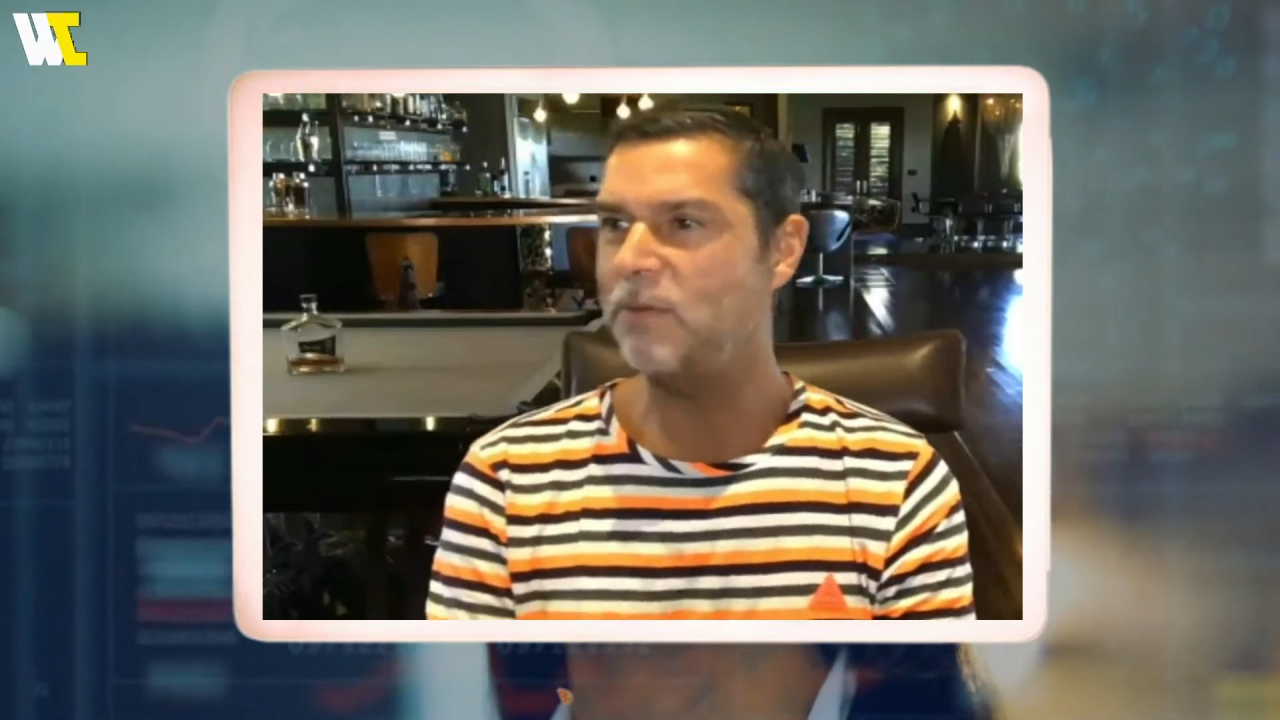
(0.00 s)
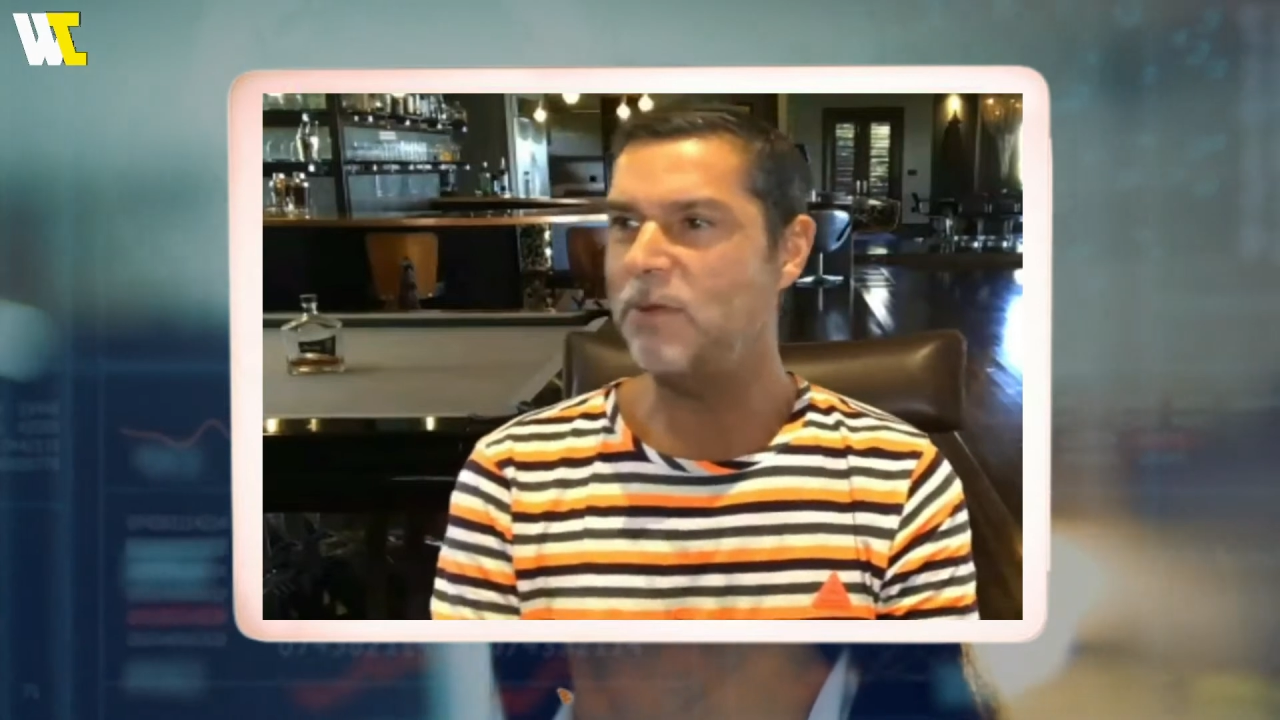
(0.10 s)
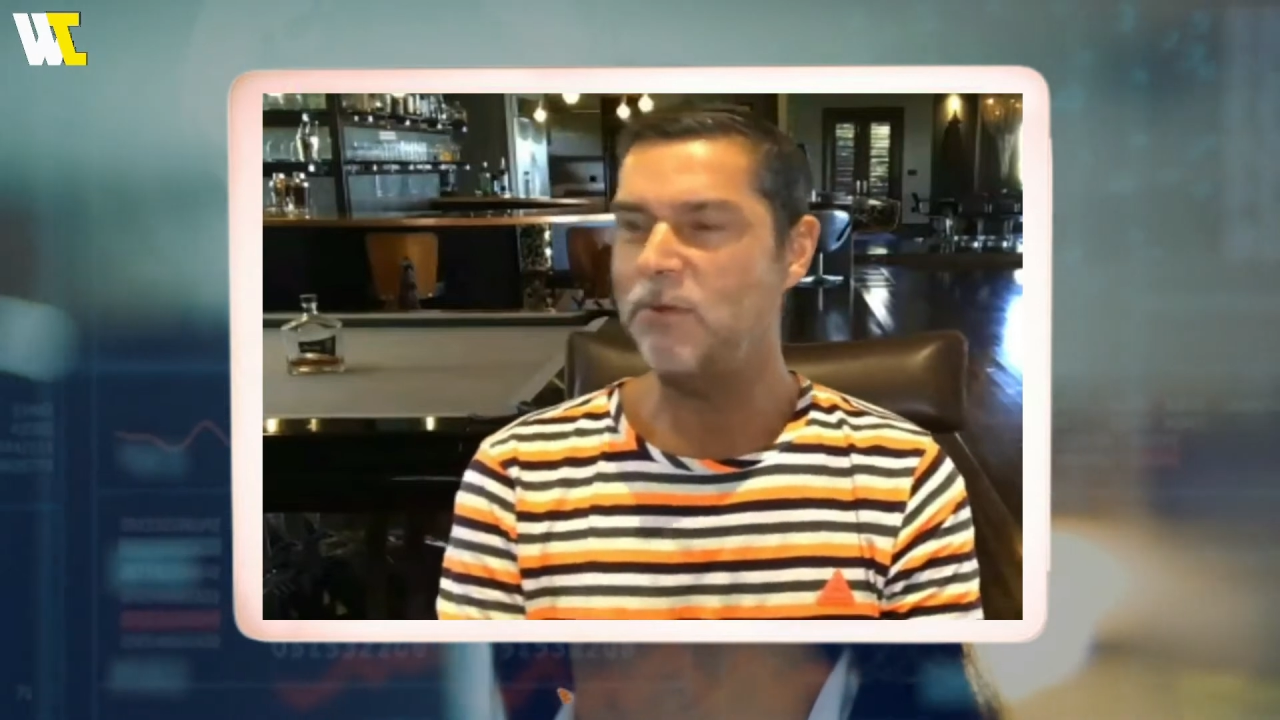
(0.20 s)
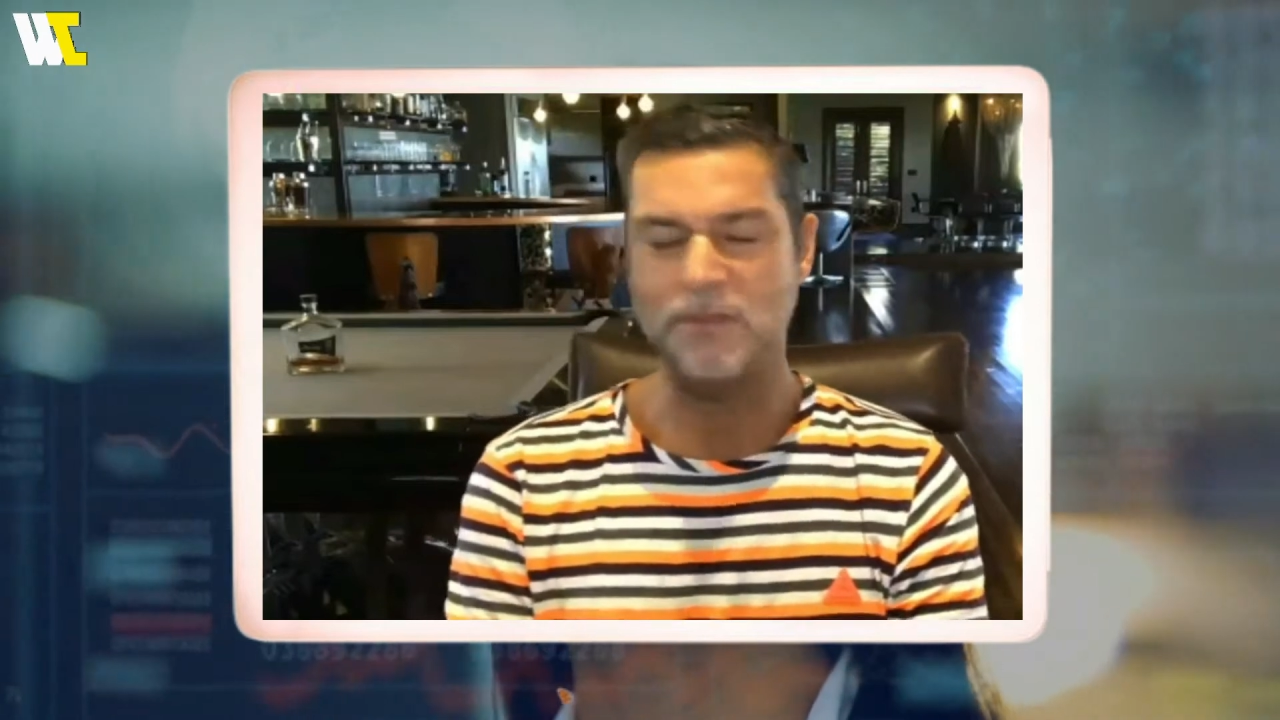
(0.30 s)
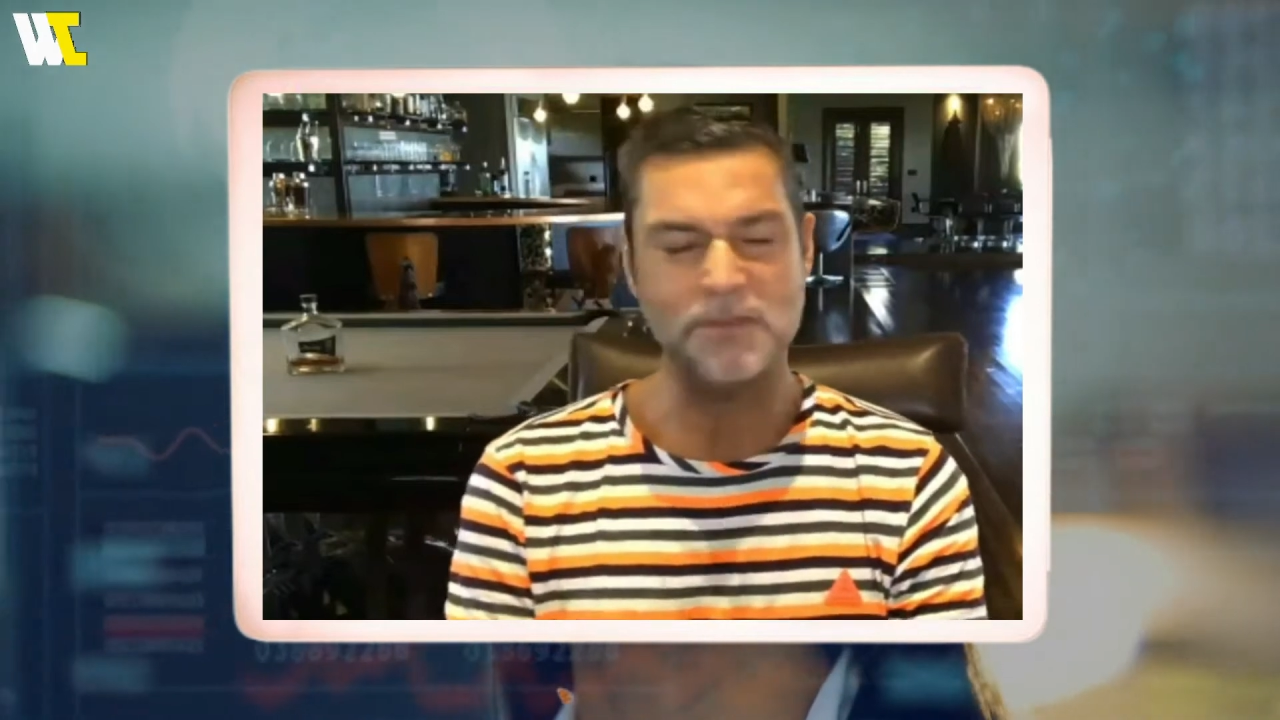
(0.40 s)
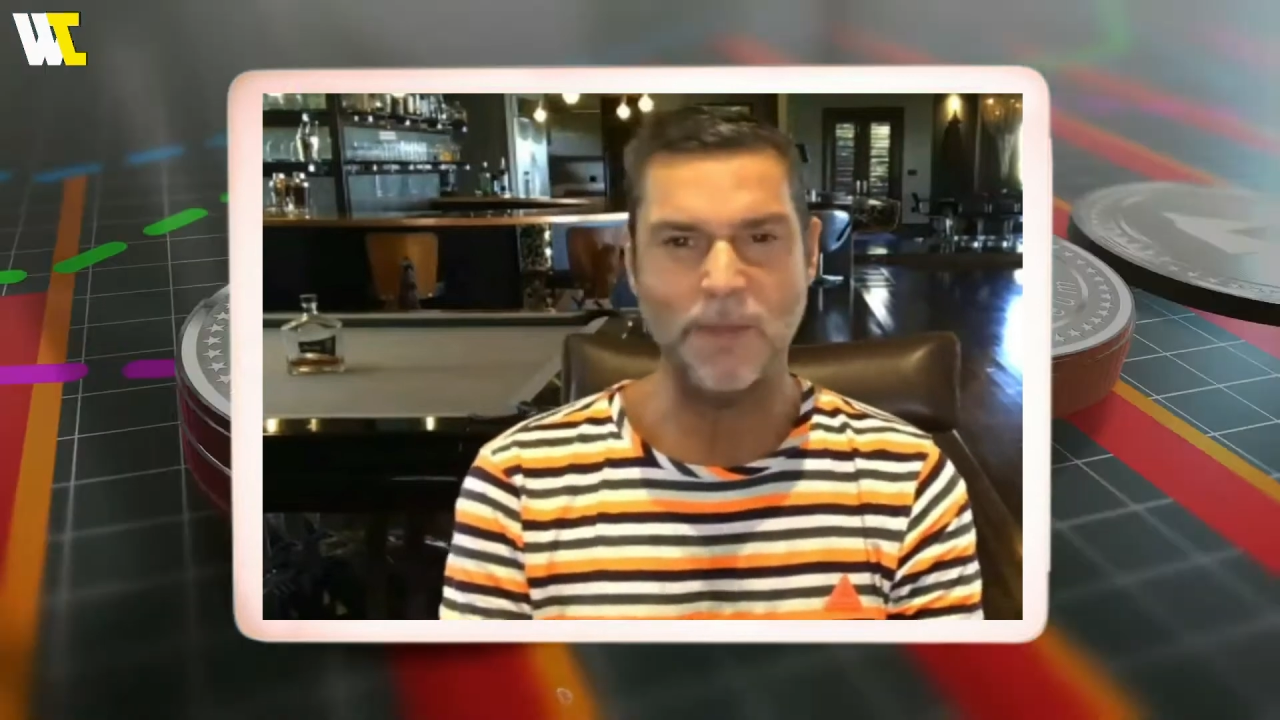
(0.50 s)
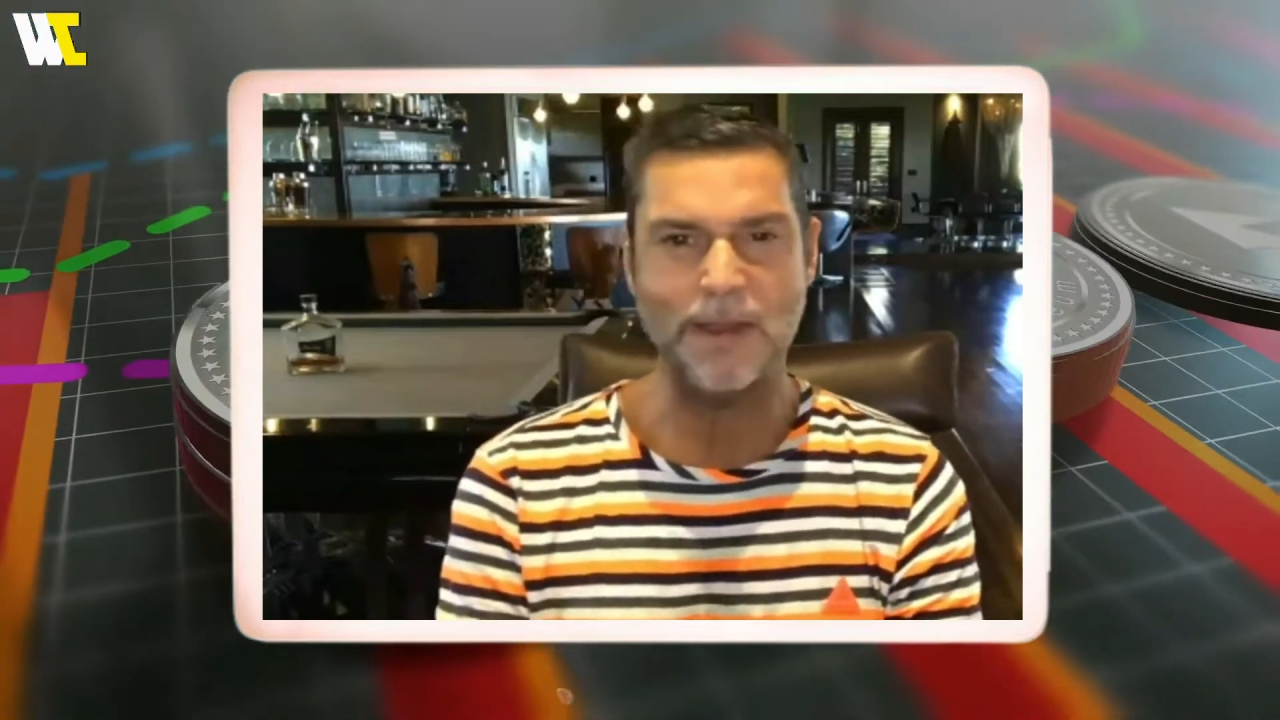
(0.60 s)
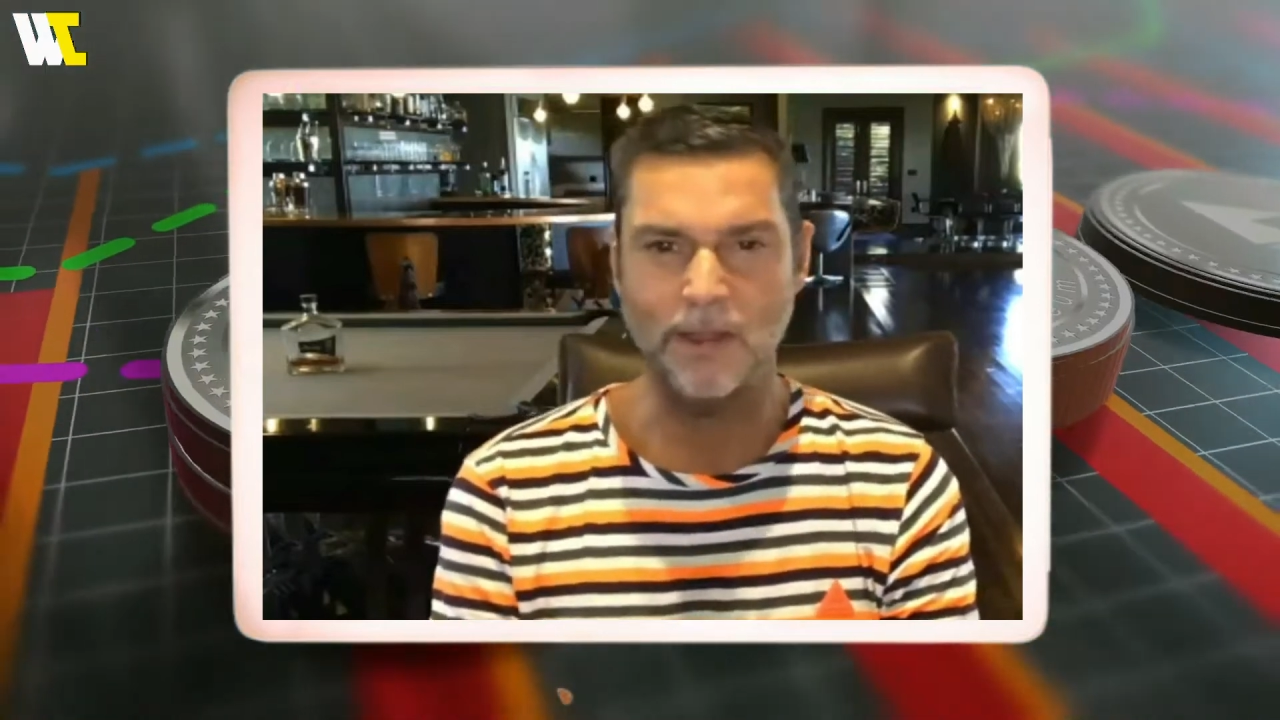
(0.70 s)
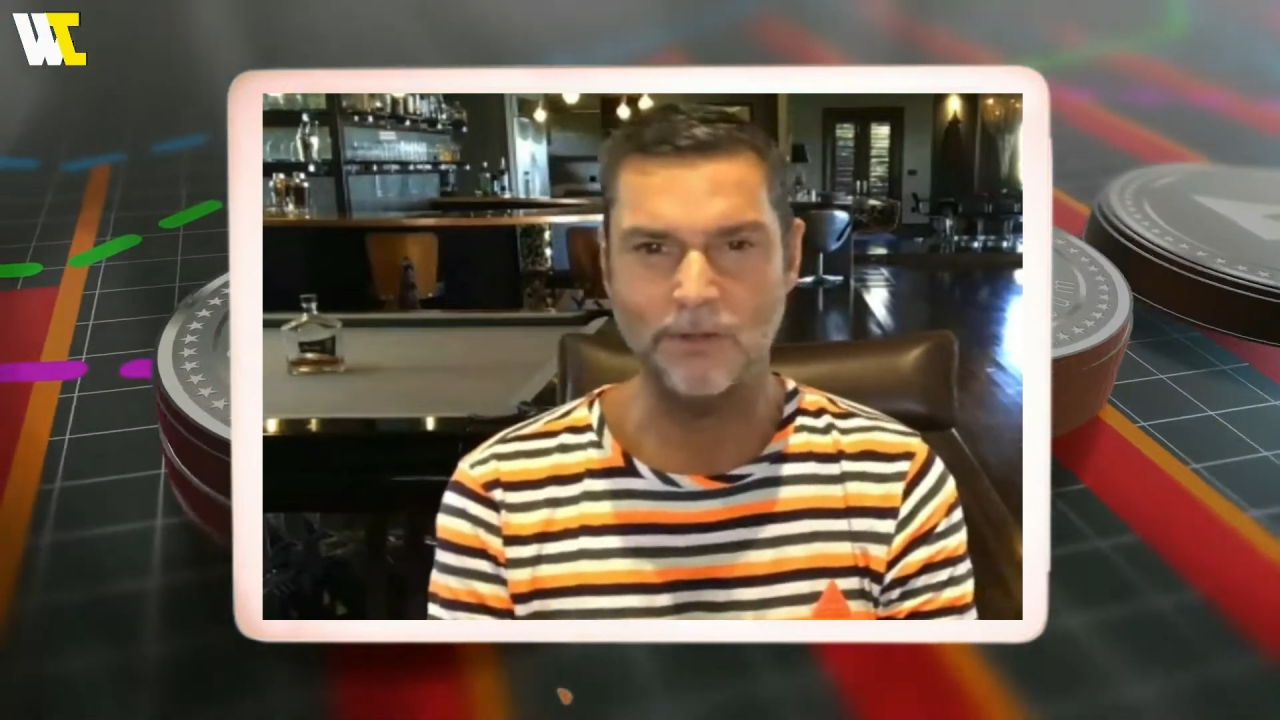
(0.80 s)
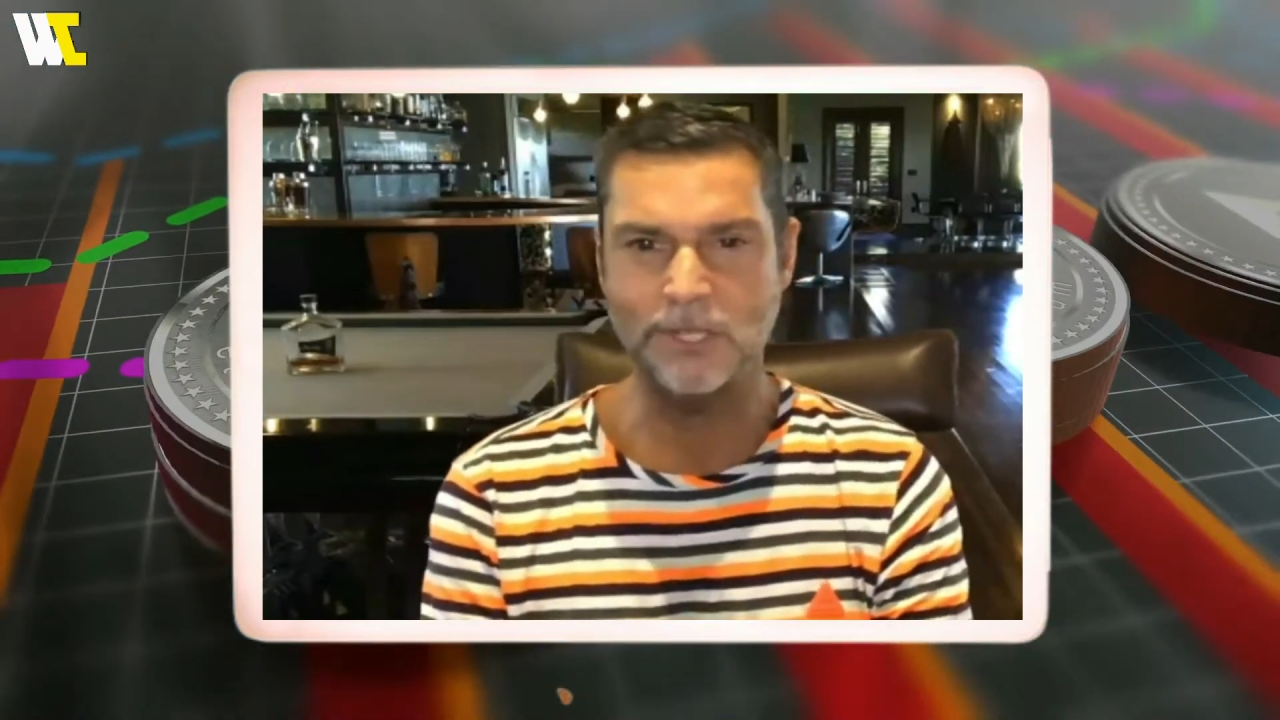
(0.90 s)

would have spent a long